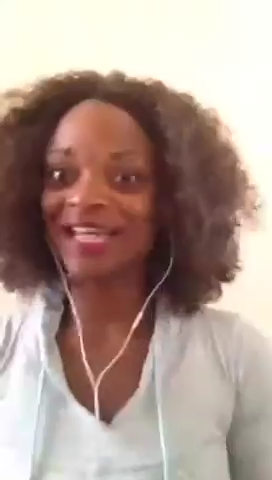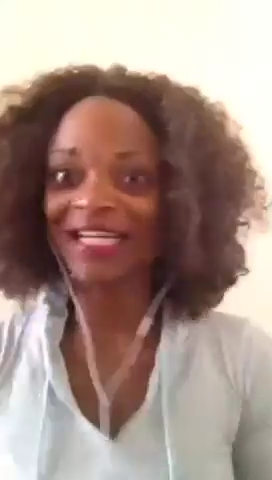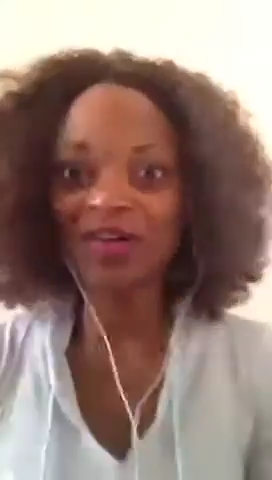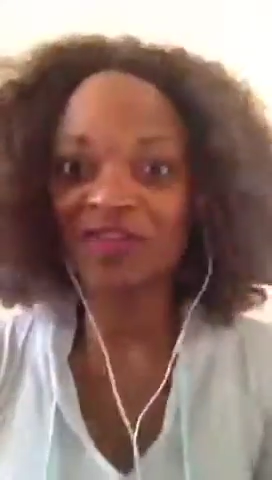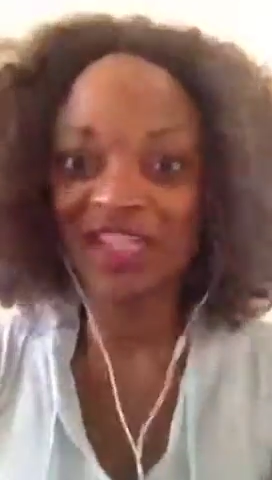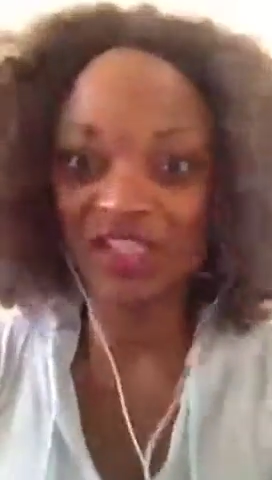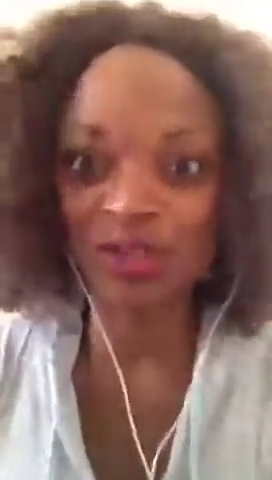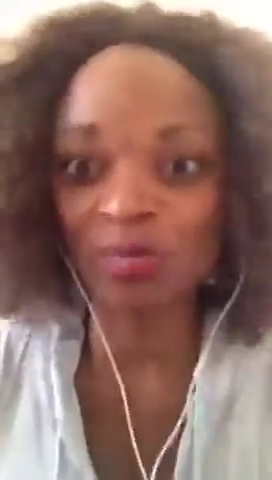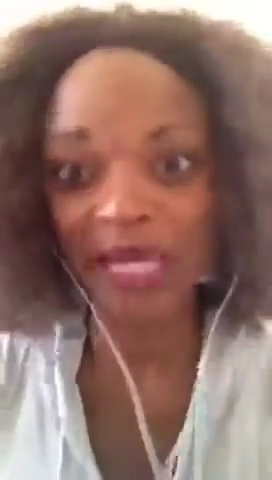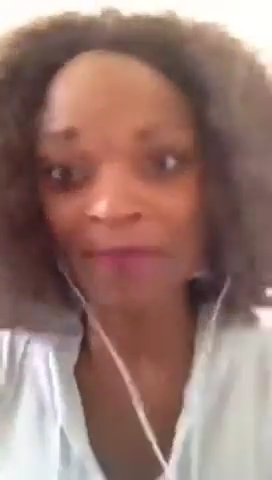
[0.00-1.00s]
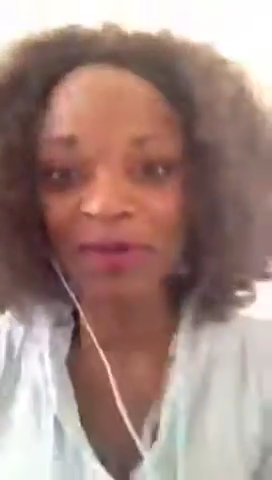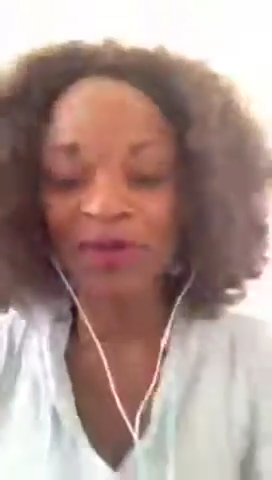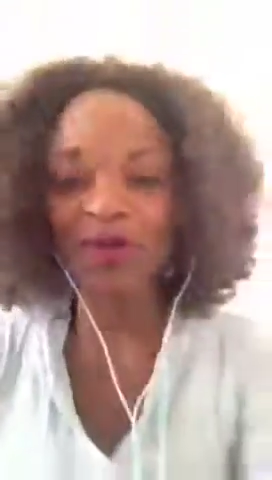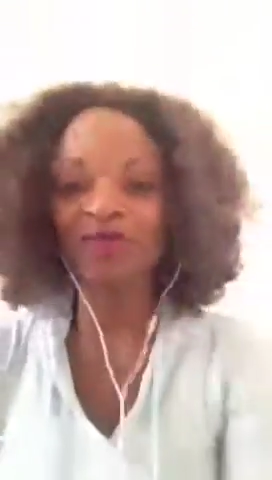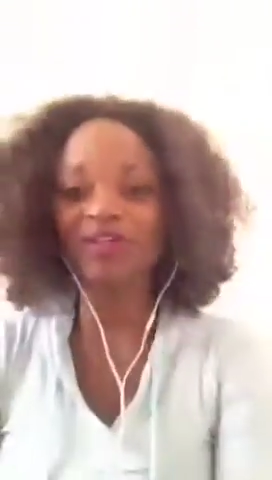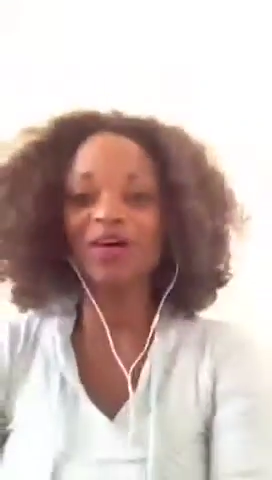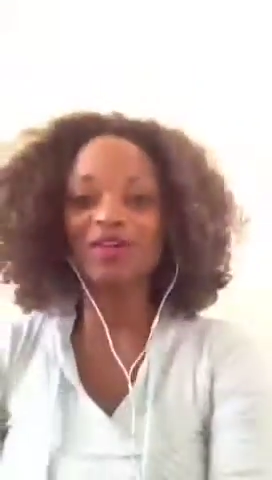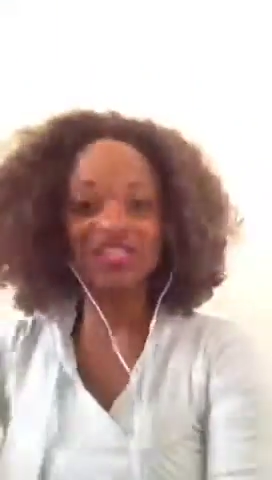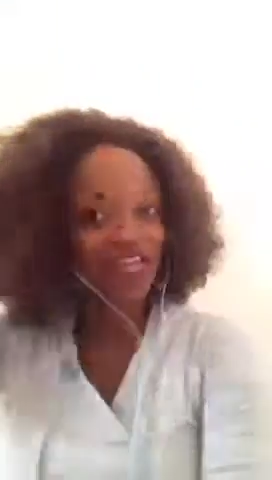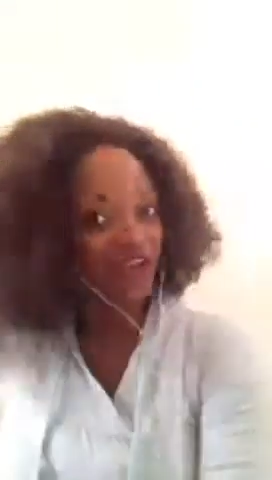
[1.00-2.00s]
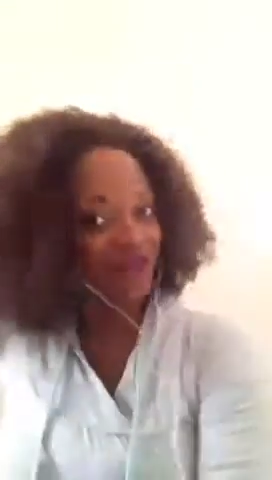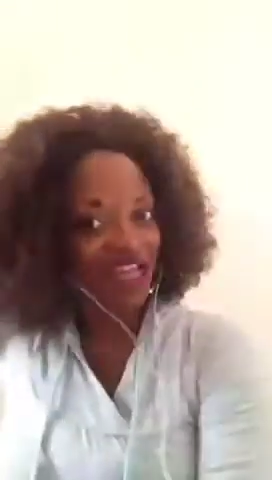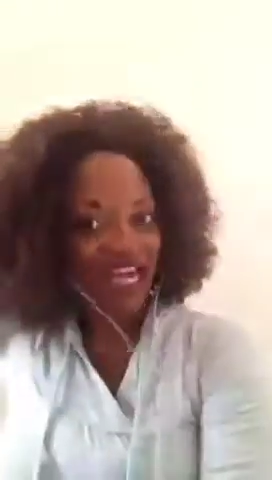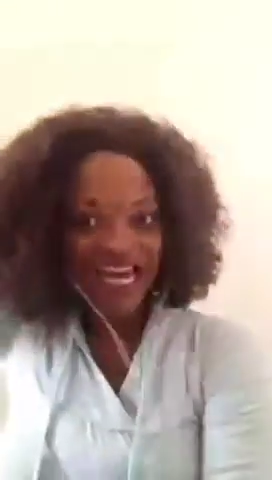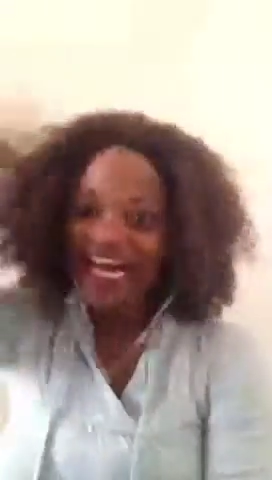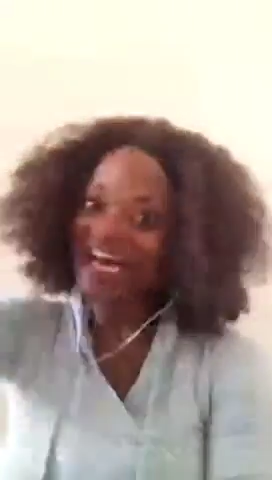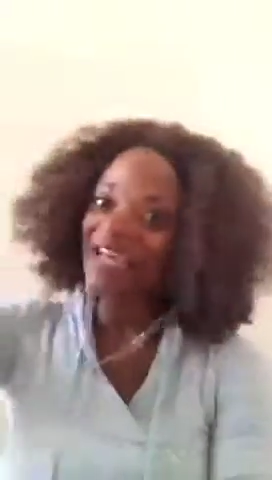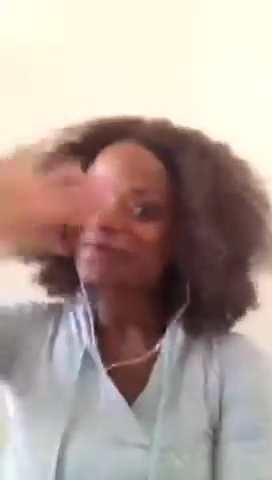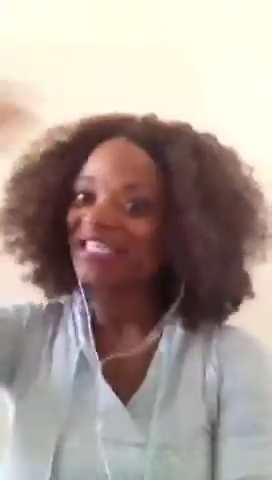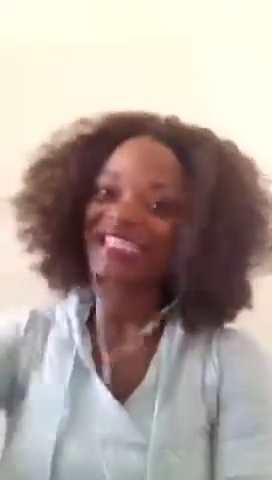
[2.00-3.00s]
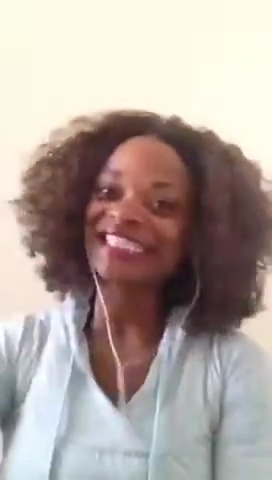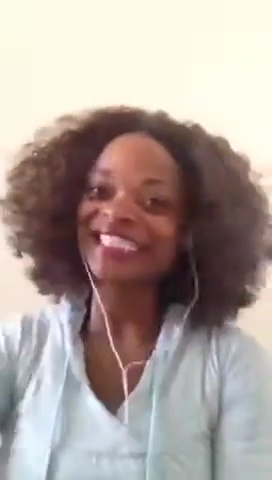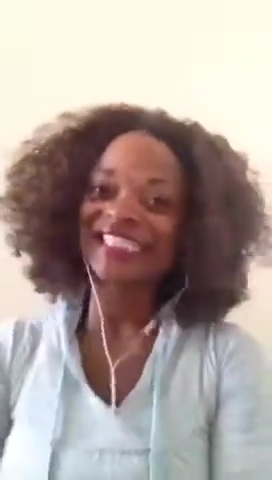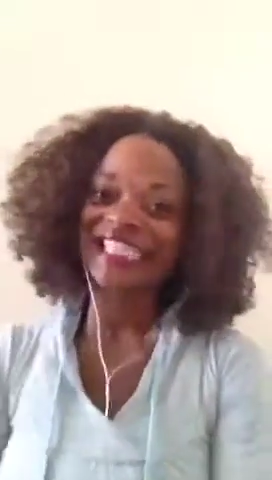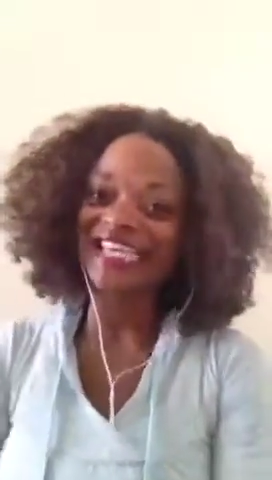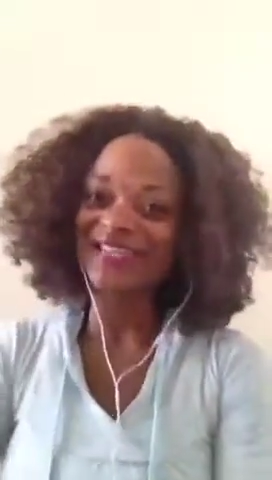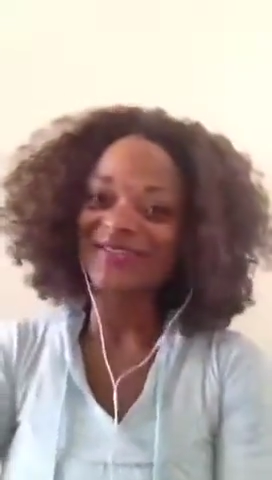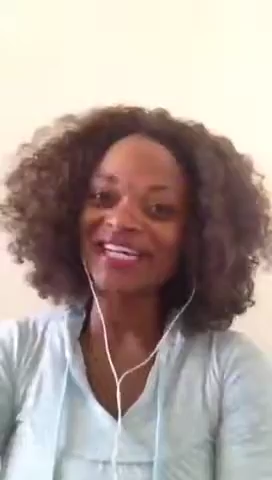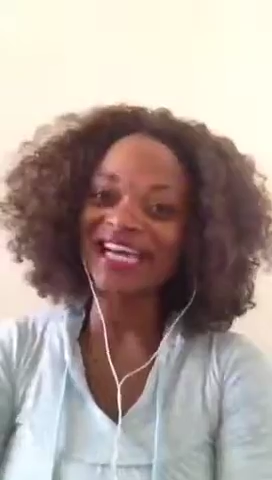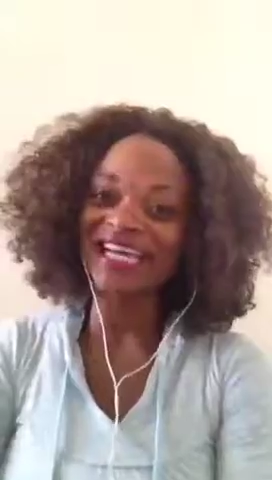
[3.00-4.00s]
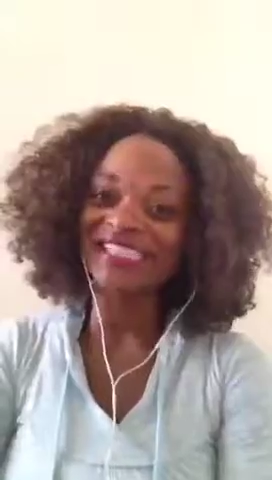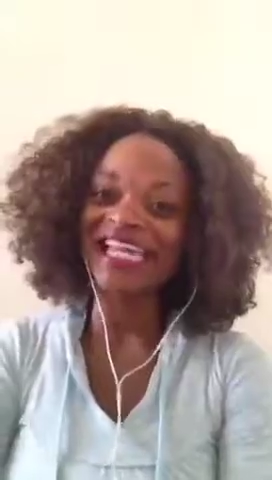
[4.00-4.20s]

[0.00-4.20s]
I know if I just ramble on for long enough, I will get to see you guys.